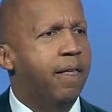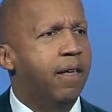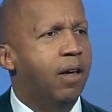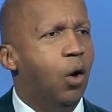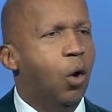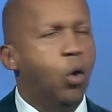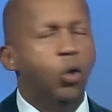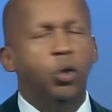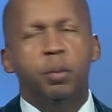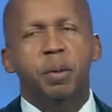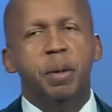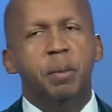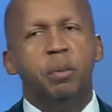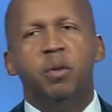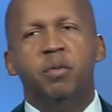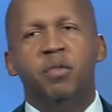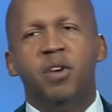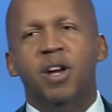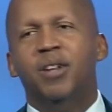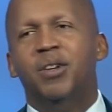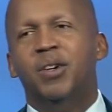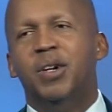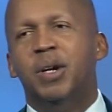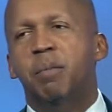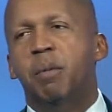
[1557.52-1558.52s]
older people of
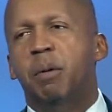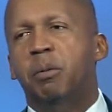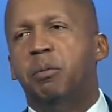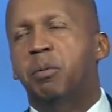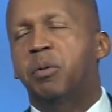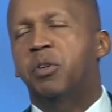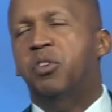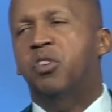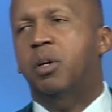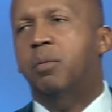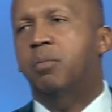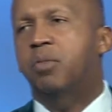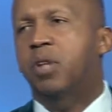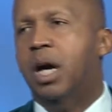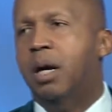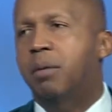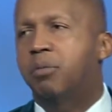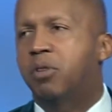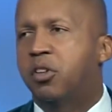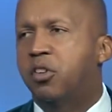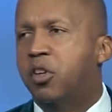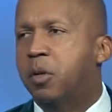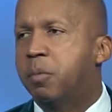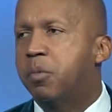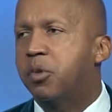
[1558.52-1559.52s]
color come up to me
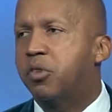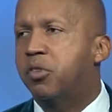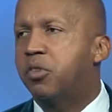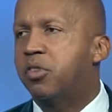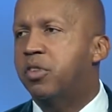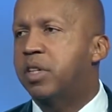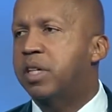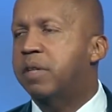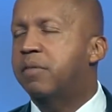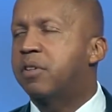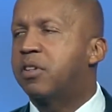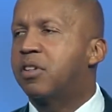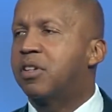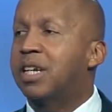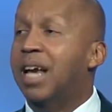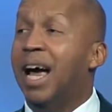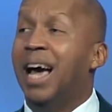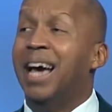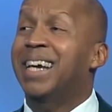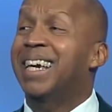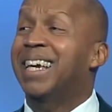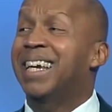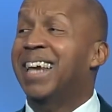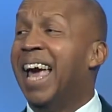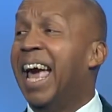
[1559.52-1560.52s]
sometimes. They say, Mr. Stevenson,
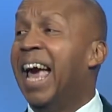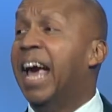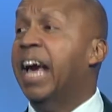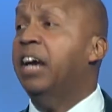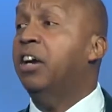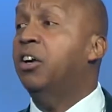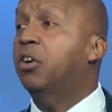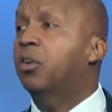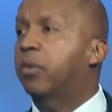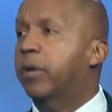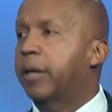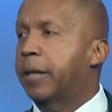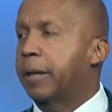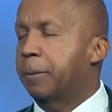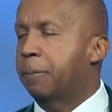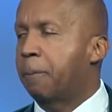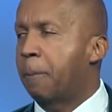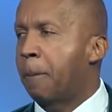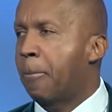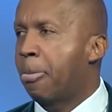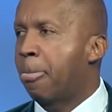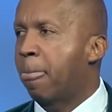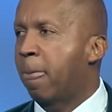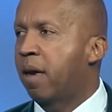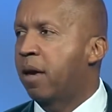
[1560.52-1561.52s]
I get angry
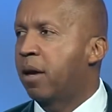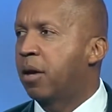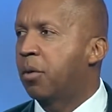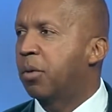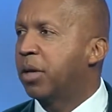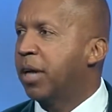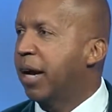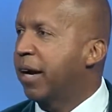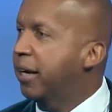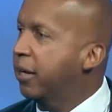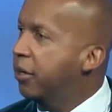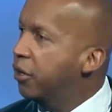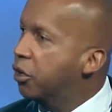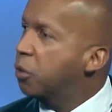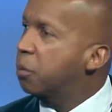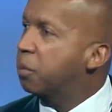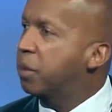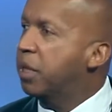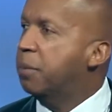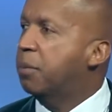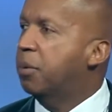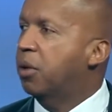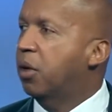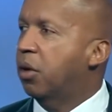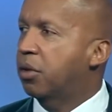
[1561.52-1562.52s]
when I hear
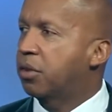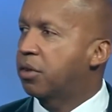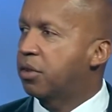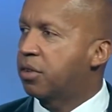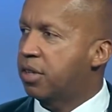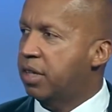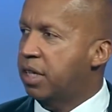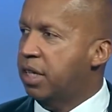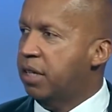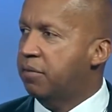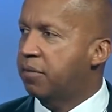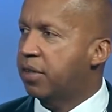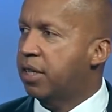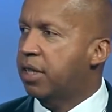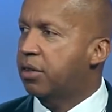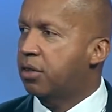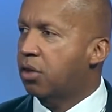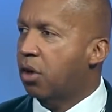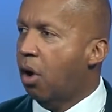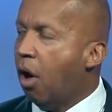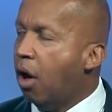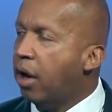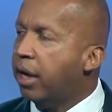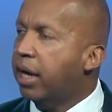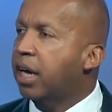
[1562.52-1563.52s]
people on TV
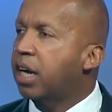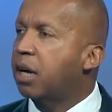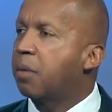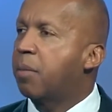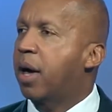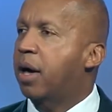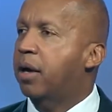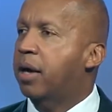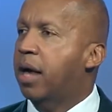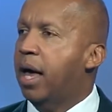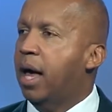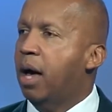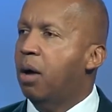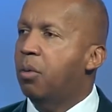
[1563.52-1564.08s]
talking about how